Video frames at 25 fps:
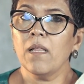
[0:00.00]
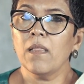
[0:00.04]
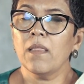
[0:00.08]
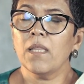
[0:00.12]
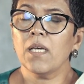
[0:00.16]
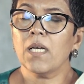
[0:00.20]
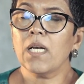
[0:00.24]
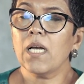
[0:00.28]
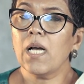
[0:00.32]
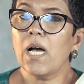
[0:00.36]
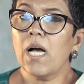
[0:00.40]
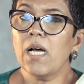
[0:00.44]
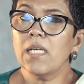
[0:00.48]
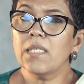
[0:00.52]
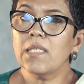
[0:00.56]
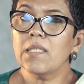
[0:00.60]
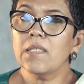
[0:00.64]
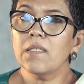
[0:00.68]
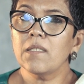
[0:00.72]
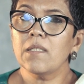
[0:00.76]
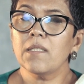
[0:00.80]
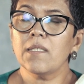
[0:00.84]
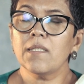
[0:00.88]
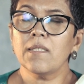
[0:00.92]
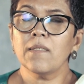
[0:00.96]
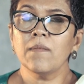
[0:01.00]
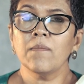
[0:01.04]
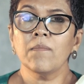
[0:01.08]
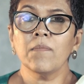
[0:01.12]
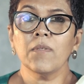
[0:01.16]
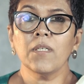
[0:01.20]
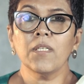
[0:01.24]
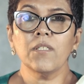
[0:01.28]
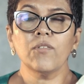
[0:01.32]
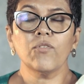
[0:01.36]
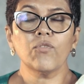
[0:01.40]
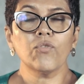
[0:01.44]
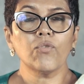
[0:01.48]
The caste system
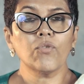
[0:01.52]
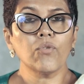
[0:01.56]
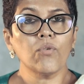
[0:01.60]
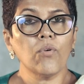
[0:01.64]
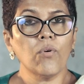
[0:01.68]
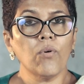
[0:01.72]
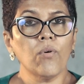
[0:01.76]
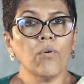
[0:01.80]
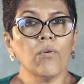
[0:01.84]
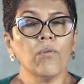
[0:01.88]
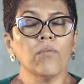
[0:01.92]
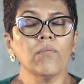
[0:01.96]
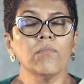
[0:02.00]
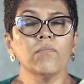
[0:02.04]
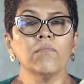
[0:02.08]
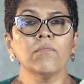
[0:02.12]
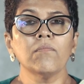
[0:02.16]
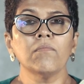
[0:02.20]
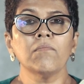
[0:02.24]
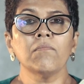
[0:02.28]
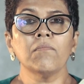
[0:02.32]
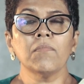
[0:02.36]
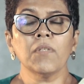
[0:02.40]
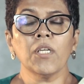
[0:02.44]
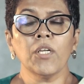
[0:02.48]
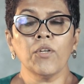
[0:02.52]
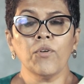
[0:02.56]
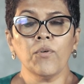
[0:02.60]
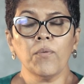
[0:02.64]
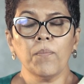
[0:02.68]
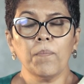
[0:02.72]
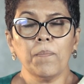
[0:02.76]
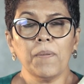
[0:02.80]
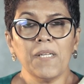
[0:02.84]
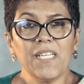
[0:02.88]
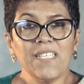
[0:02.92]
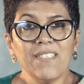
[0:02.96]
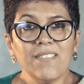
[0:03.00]
is so
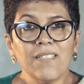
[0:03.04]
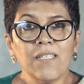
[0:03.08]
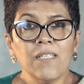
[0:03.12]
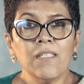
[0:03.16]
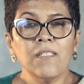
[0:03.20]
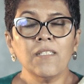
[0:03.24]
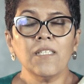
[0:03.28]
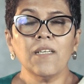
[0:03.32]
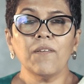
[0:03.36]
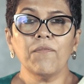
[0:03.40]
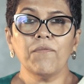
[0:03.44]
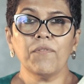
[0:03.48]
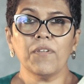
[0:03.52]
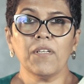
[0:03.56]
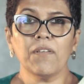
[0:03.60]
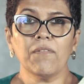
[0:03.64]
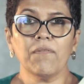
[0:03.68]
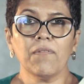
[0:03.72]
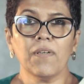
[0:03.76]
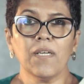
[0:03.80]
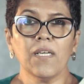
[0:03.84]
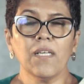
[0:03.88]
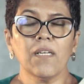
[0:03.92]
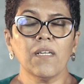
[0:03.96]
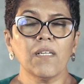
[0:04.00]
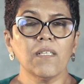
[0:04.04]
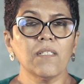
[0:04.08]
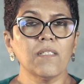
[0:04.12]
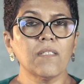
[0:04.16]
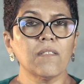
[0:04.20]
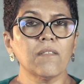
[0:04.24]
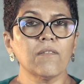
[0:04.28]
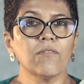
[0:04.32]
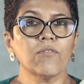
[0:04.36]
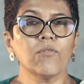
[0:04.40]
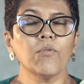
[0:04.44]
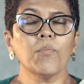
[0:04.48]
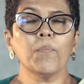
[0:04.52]
present everywhere, is
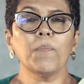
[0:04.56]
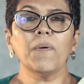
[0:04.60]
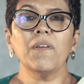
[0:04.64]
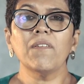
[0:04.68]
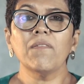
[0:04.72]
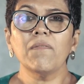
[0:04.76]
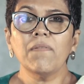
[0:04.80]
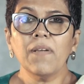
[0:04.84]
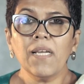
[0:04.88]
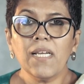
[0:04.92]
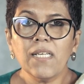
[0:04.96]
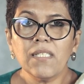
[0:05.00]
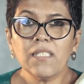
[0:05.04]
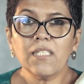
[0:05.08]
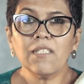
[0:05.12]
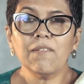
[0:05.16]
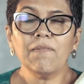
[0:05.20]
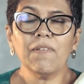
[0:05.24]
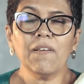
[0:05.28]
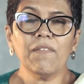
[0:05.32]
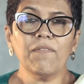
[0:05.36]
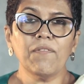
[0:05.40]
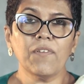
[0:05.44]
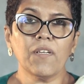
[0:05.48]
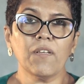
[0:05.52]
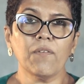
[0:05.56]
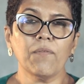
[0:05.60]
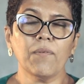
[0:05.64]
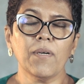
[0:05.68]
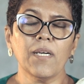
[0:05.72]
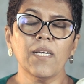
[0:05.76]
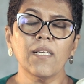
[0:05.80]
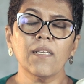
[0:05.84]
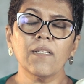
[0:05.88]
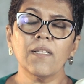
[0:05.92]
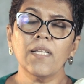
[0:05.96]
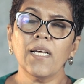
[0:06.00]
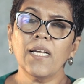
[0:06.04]
so pervasive
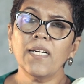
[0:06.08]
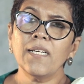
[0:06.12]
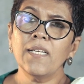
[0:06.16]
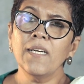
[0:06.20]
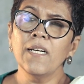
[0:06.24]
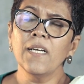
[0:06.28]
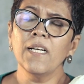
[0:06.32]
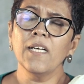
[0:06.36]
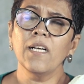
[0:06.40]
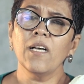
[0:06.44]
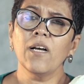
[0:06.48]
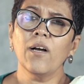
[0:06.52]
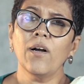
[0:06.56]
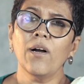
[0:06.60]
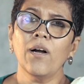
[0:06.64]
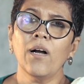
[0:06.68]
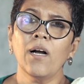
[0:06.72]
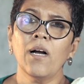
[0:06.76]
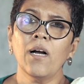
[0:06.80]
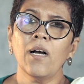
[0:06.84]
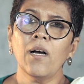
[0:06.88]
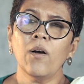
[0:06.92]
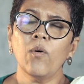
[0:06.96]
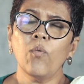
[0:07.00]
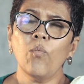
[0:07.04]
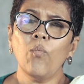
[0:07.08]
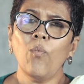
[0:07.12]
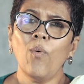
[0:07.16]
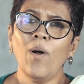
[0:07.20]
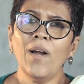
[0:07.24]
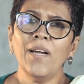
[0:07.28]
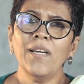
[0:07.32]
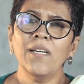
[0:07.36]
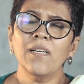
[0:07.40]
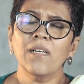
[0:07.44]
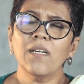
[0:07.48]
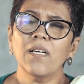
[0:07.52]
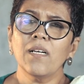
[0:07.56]
everywhere that
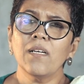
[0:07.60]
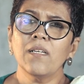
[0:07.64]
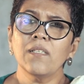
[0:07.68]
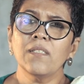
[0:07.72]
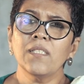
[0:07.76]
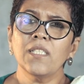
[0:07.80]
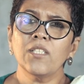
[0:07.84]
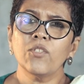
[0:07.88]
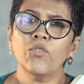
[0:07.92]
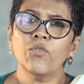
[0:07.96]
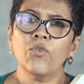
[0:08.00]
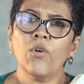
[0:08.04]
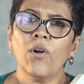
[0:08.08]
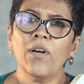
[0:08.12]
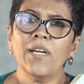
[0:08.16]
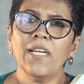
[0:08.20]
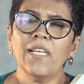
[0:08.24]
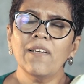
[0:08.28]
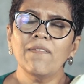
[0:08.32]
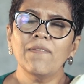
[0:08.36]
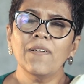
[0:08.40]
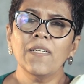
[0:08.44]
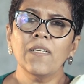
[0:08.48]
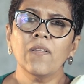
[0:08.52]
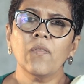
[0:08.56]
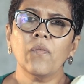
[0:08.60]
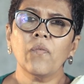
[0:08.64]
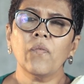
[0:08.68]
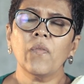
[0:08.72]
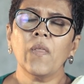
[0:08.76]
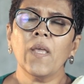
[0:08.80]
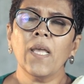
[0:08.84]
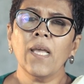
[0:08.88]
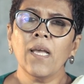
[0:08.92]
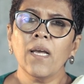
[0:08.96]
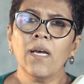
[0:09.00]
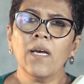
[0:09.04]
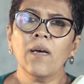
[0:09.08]
one does not even
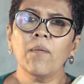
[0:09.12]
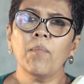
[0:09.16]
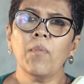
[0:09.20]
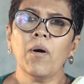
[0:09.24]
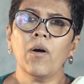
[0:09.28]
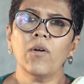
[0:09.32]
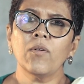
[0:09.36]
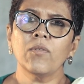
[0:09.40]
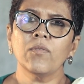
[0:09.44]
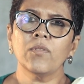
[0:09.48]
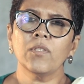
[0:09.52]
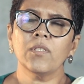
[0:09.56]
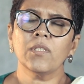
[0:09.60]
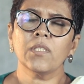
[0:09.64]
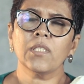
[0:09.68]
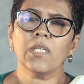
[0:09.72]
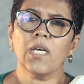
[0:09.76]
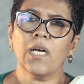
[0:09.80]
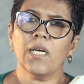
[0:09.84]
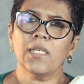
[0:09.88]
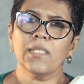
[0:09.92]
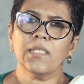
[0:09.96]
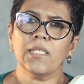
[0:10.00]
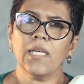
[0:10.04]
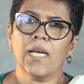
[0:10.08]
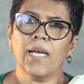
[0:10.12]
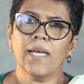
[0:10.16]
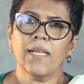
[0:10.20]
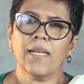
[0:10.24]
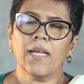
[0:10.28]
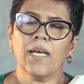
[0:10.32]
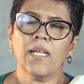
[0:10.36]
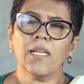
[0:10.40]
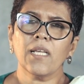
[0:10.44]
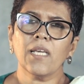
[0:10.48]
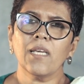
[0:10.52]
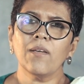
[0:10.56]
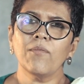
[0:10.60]
think about this caste
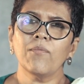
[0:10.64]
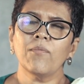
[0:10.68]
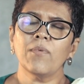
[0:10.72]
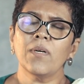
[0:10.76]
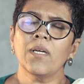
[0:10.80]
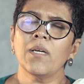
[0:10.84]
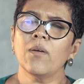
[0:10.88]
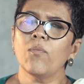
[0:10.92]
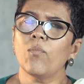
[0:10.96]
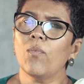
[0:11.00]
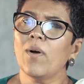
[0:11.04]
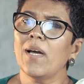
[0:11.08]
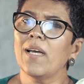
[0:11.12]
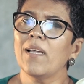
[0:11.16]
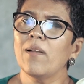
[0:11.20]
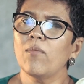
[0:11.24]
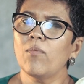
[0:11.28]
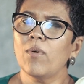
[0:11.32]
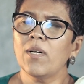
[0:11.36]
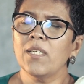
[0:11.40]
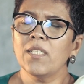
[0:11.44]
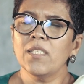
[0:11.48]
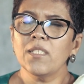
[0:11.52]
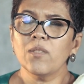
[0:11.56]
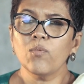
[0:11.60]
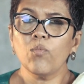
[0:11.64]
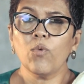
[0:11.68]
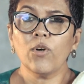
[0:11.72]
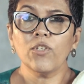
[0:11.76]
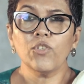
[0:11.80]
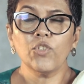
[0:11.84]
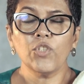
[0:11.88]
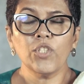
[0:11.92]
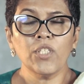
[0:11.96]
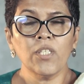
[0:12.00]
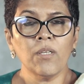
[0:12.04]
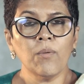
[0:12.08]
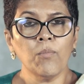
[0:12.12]
hierarchy while one is
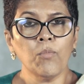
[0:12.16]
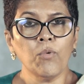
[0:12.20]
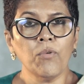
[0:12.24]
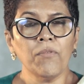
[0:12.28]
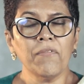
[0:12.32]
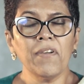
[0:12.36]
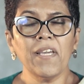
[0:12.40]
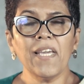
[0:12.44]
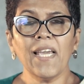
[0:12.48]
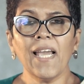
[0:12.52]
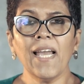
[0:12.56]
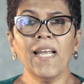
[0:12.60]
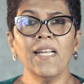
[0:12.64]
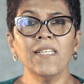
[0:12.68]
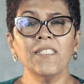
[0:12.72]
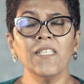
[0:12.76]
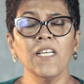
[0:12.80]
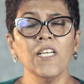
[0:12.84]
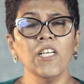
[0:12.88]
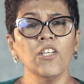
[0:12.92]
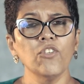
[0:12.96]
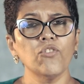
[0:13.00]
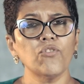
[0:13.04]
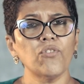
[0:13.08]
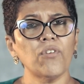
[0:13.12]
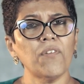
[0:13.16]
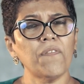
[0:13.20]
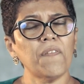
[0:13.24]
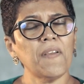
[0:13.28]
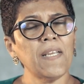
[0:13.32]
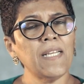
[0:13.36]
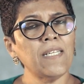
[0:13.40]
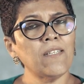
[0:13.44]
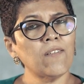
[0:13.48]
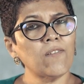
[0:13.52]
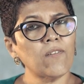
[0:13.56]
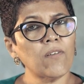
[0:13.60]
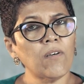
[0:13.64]
watching a movie and sort of
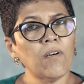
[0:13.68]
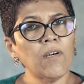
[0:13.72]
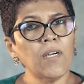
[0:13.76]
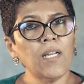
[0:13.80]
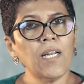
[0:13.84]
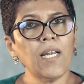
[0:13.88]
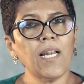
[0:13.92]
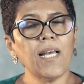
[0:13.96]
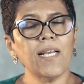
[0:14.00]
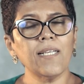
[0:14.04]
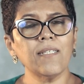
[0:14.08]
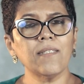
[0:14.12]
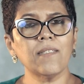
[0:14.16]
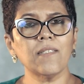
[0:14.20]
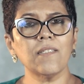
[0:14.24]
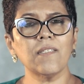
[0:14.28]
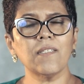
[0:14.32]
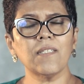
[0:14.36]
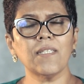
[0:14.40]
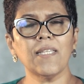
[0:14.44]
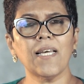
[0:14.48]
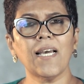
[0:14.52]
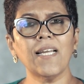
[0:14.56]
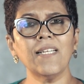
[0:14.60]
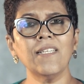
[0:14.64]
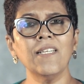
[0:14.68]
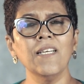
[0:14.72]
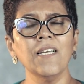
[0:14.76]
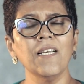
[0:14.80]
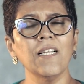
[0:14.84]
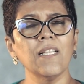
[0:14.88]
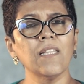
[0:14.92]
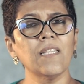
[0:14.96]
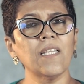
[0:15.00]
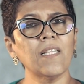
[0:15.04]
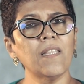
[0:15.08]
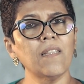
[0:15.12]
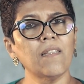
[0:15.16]
internalizes that
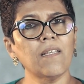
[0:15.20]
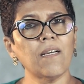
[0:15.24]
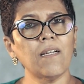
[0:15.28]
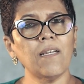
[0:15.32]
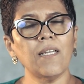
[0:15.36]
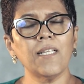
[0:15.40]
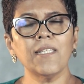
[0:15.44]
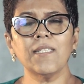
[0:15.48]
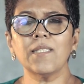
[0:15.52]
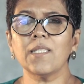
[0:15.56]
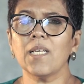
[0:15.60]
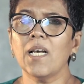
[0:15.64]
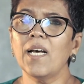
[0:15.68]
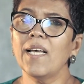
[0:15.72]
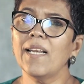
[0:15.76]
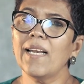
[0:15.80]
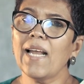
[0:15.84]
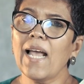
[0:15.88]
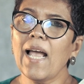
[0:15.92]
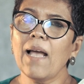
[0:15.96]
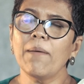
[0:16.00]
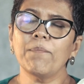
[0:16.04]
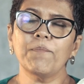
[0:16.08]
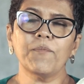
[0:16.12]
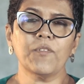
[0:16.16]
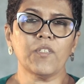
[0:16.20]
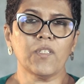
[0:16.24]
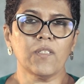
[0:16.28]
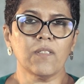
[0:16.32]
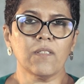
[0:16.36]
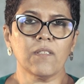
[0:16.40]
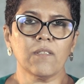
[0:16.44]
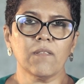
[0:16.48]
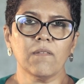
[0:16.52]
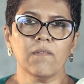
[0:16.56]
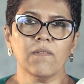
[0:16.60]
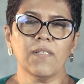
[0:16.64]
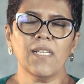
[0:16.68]
the Dalits are
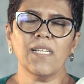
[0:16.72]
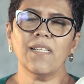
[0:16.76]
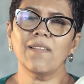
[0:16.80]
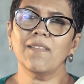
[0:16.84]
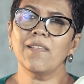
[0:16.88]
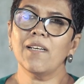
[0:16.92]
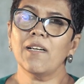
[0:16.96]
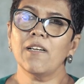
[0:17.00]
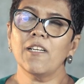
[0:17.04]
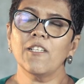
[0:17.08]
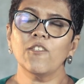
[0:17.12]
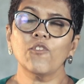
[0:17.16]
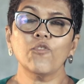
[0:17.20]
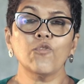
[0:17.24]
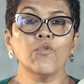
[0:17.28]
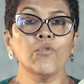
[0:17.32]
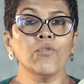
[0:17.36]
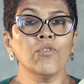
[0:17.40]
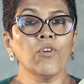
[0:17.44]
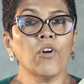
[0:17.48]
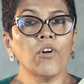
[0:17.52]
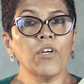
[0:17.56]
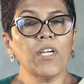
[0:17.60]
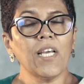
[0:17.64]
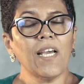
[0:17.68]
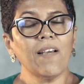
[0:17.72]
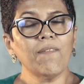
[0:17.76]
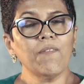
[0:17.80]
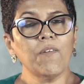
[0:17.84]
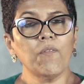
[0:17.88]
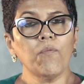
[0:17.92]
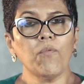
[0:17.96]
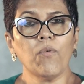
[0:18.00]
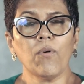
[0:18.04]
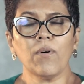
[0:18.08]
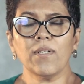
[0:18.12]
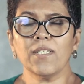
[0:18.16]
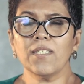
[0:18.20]
absent, that Dalits do not have a
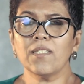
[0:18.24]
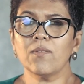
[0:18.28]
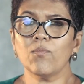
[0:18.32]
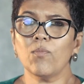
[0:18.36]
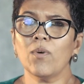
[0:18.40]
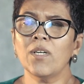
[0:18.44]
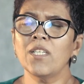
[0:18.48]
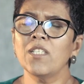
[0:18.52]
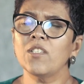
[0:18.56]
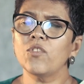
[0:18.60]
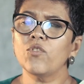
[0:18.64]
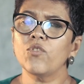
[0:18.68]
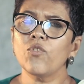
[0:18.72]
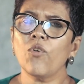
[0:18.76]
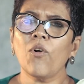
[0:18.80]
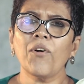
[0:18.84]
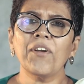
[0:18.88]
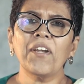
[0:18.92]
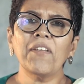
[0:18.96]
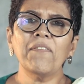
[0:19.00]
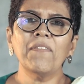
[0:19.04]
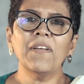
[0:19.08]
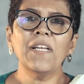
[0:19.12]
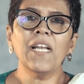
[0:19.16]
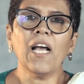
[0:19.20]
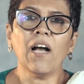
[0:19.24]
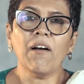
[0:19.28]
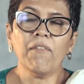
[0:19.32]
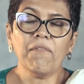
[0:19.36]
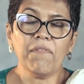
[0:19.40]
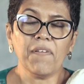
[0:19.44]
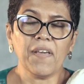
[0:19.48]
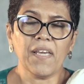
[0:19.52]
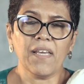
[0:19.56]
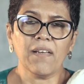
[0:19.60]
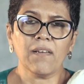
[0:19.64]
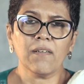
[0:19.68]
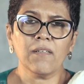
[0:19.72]
voice. One is not even
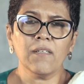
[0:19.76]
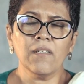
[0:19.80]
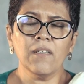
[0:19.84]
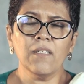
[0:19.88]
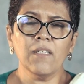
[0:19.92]
aware.